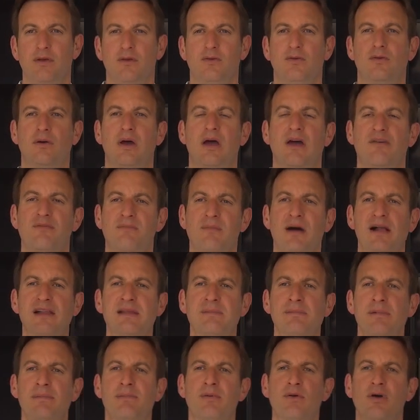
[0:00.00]
So I have
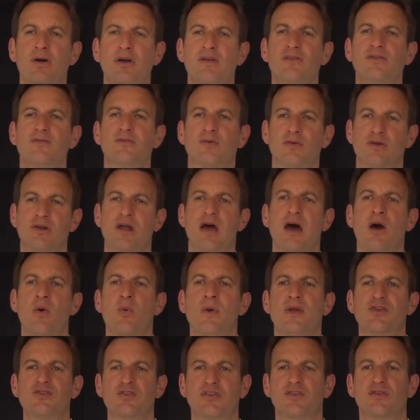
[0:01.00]
multiple points. For now,
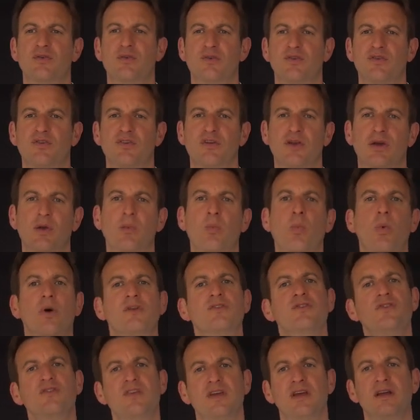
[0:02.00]
we're just considering
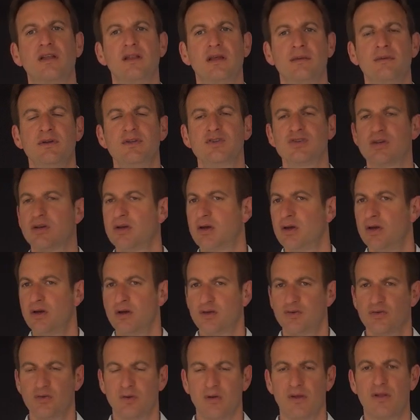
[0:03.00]
one single image.
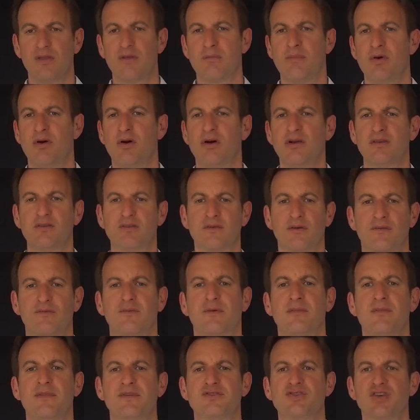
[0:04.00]
So all the points
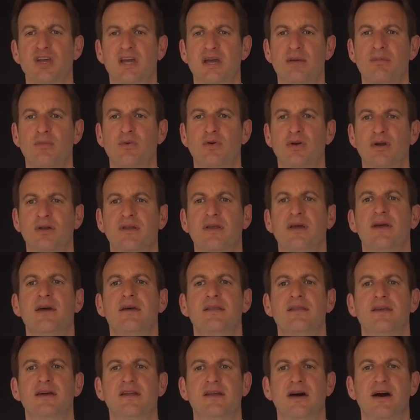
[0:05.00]
from the checkerboard
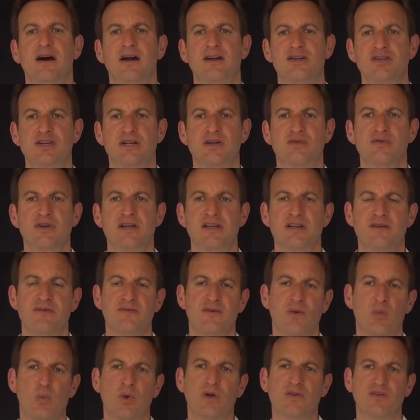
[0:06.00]
that are generated
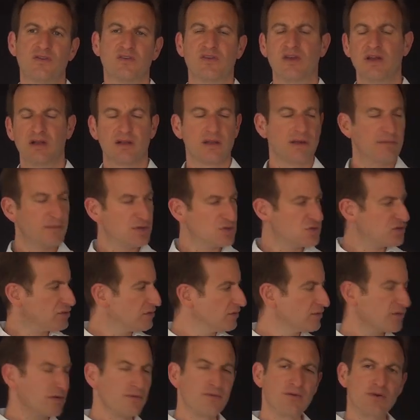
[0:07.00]
for one single image.
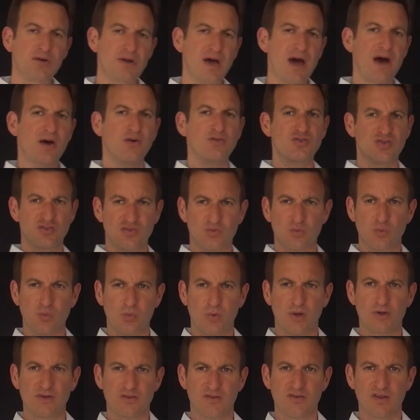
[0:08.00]
So for now, just
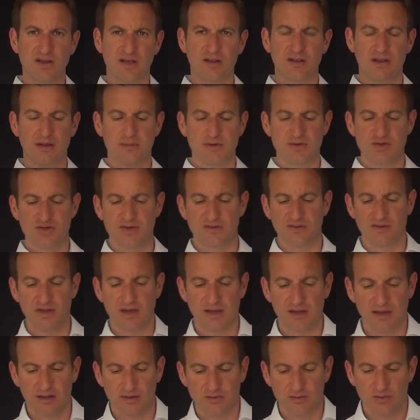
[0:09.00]
one single image is
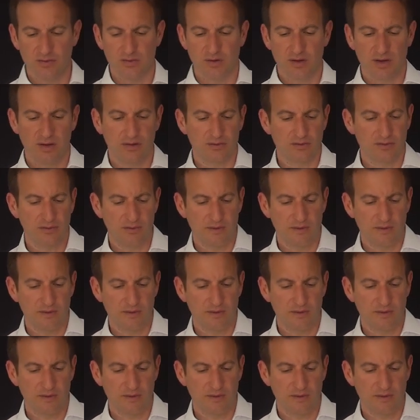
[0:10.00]
taken into account.